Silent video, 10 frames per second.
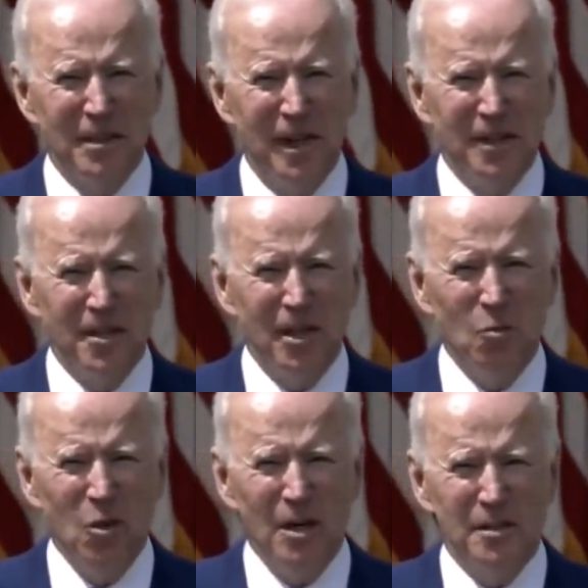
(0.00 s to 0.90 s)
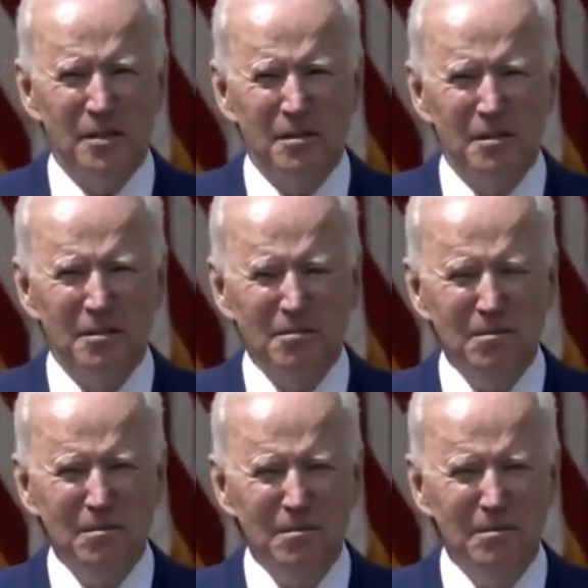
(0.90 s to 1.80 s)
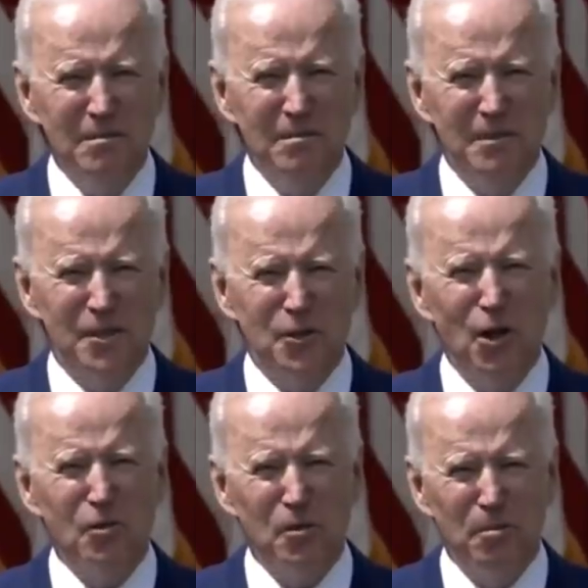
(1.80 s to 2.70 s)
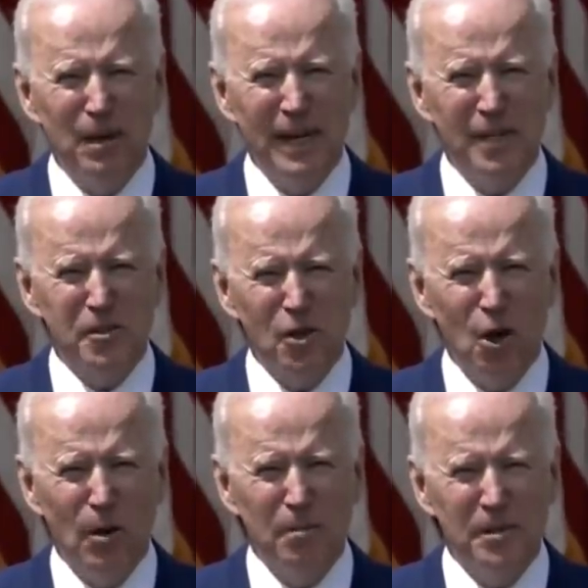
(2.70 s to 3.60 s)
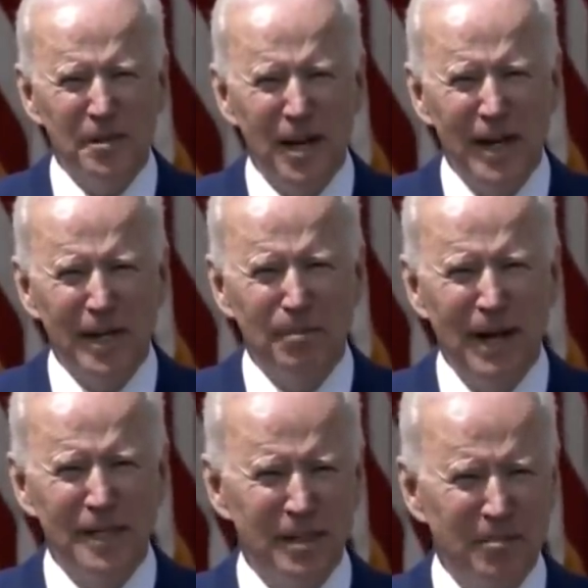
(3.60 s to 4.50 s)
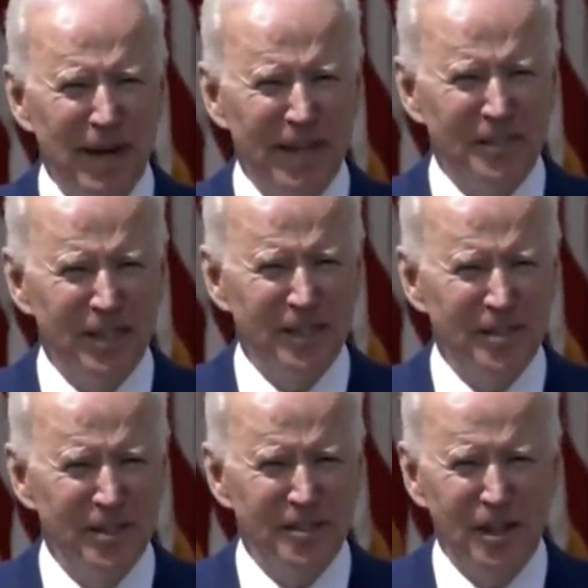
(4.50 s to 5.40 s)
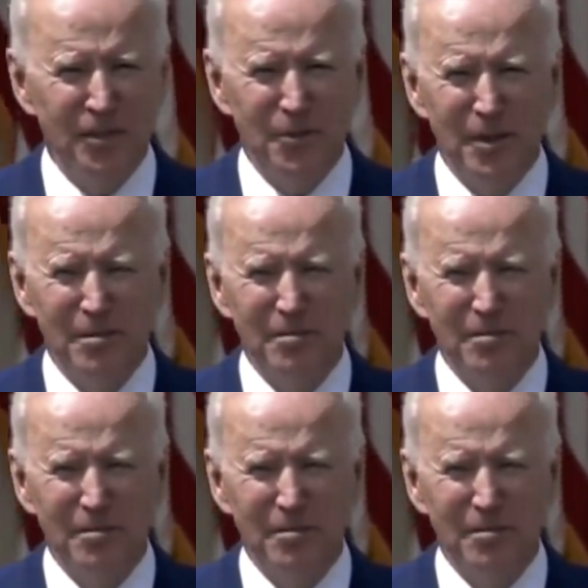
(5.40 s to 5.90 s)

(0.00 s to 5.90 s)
Got it done once. We should also ban assault weapons and high-capacity magazines in this country.